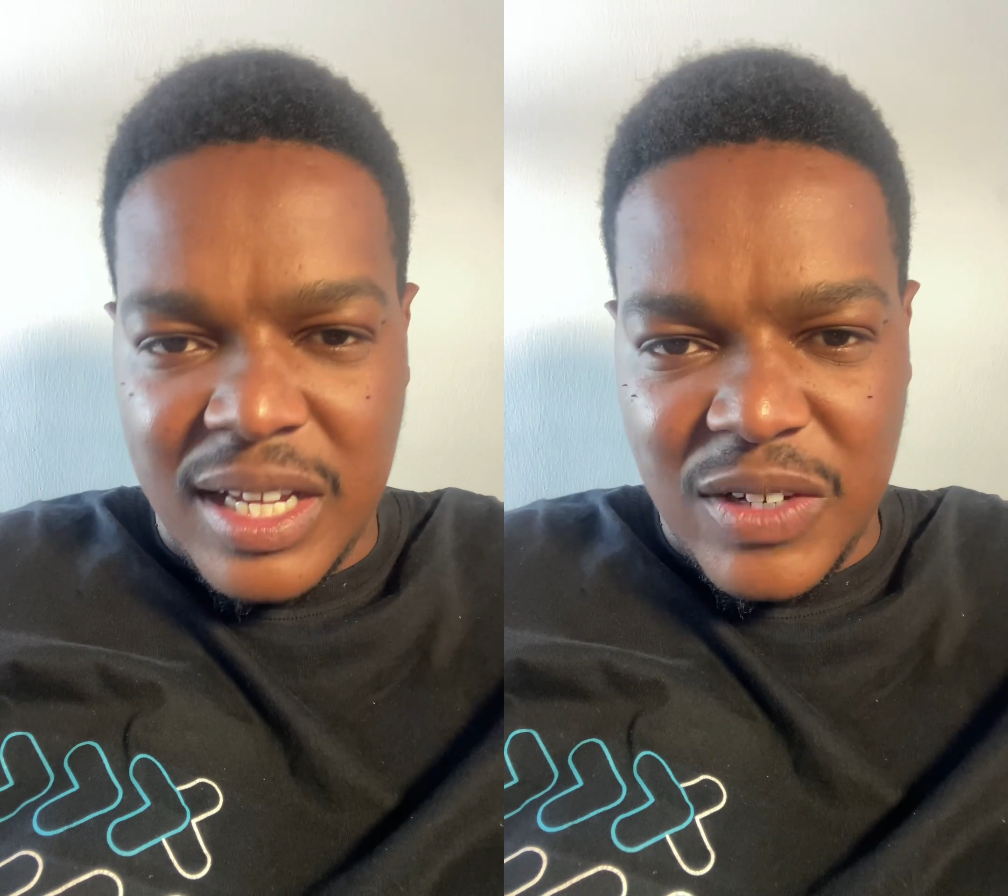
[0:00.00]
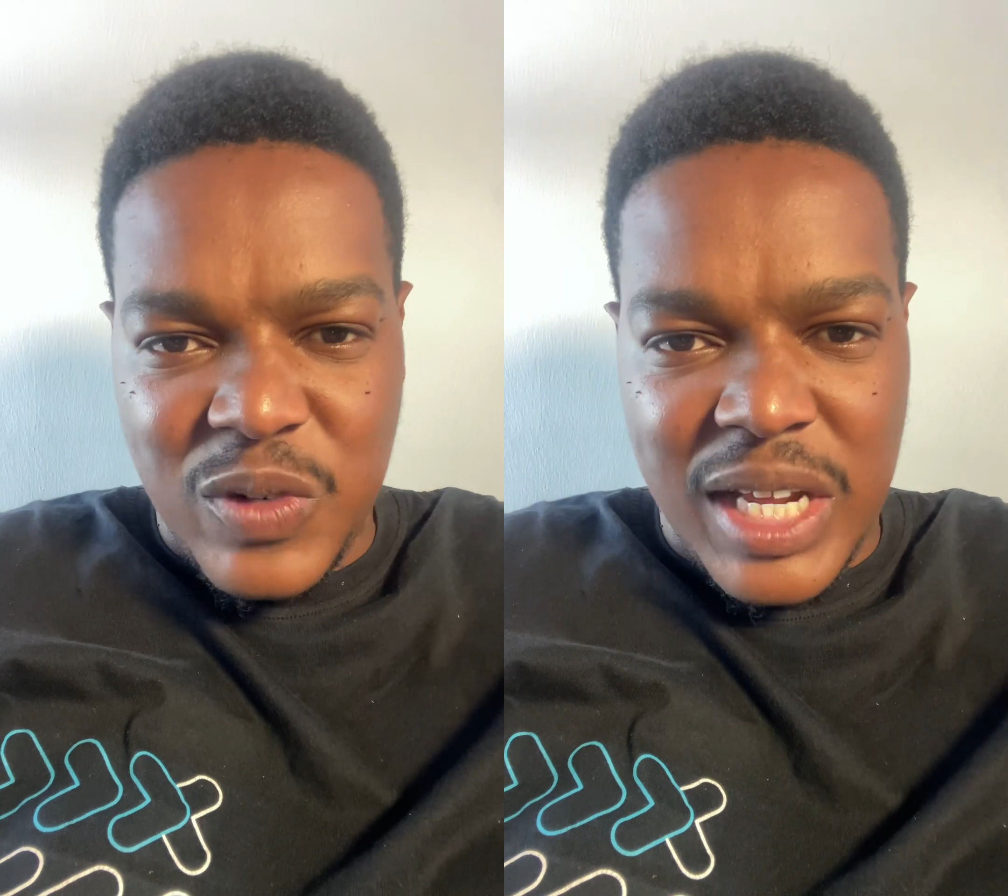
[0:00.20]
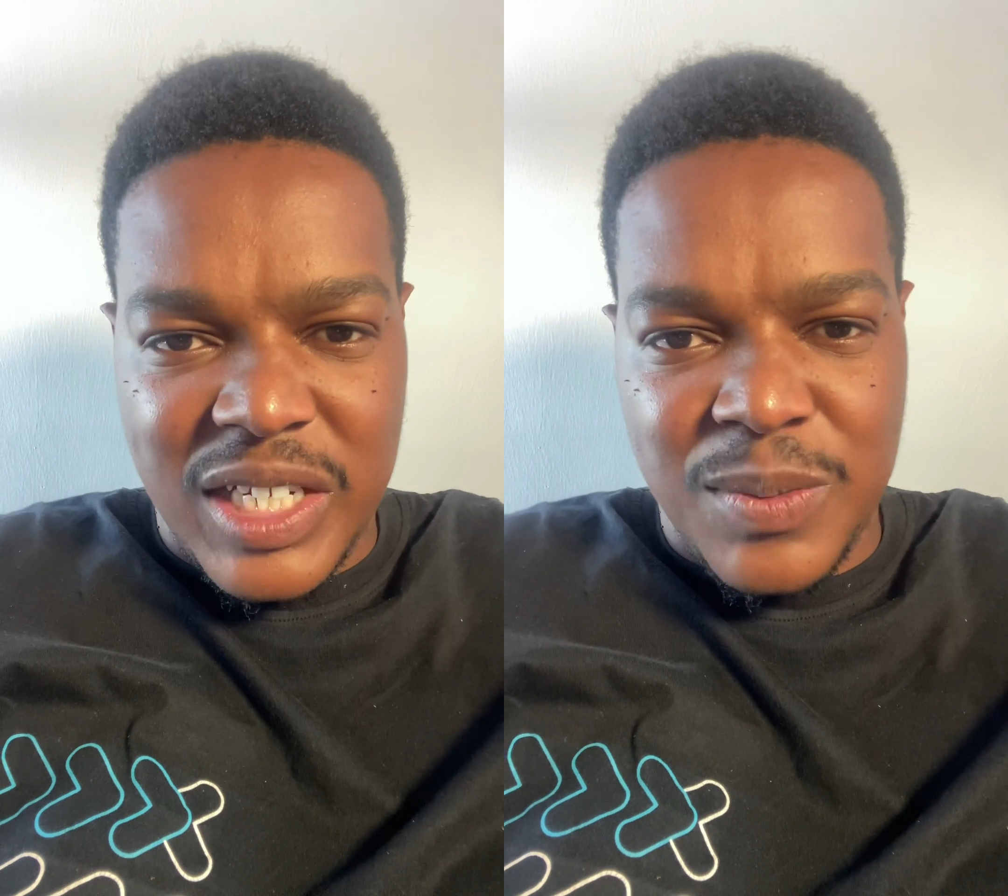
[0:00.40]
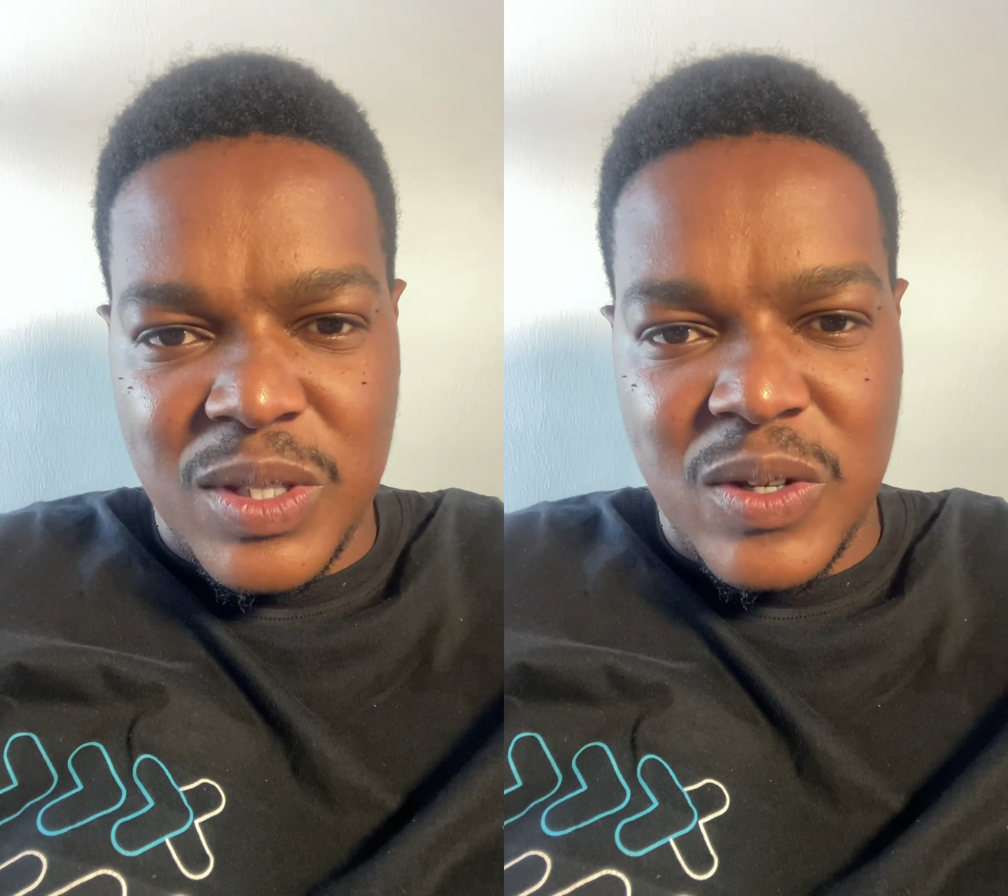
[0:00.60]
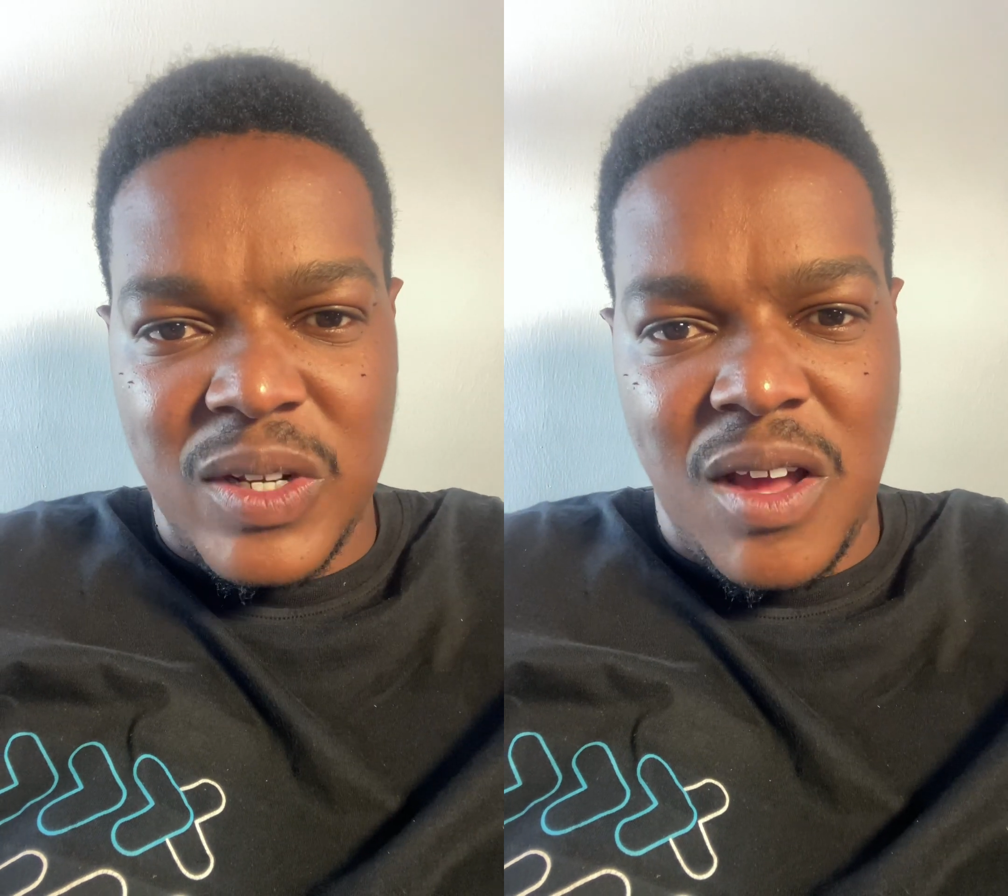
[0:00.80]
relationships
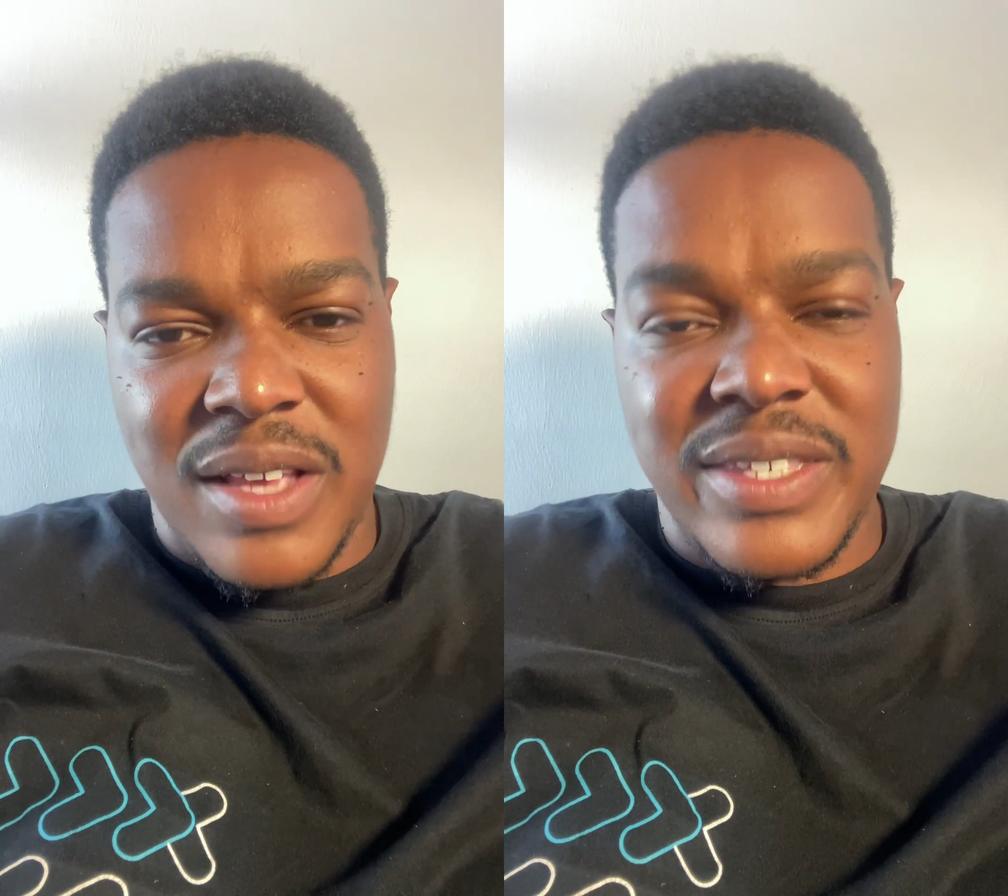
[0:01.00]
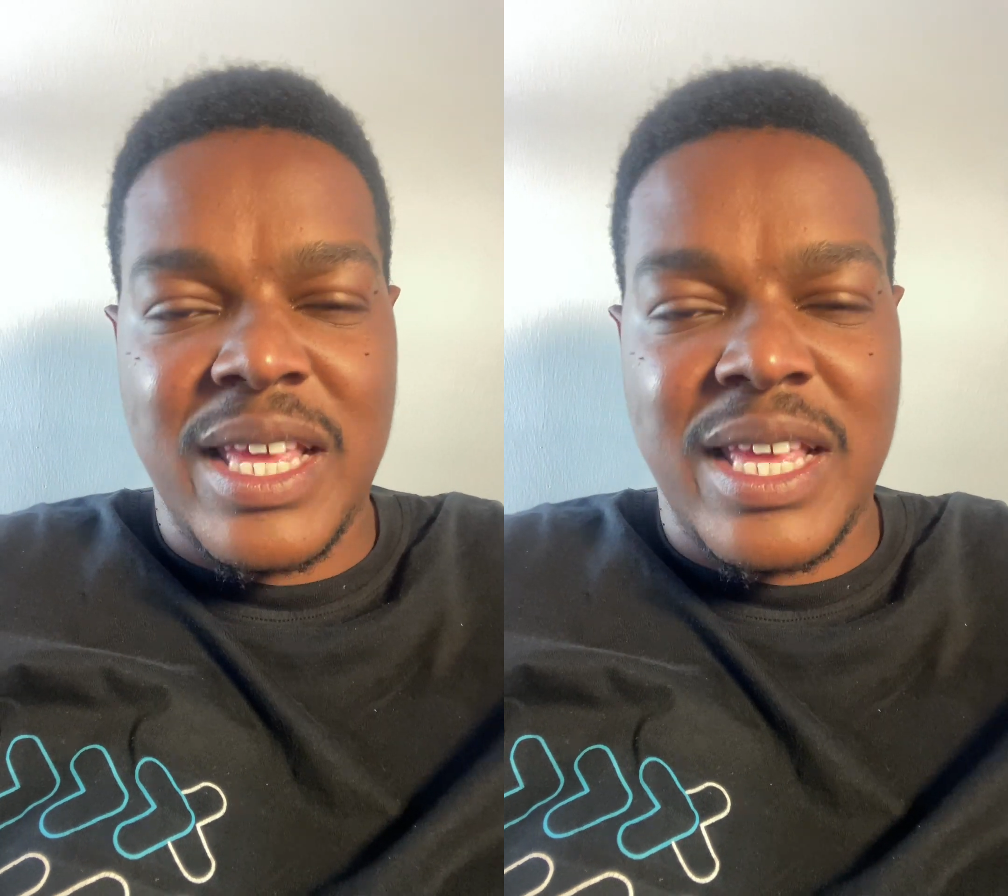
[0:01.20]
don't last.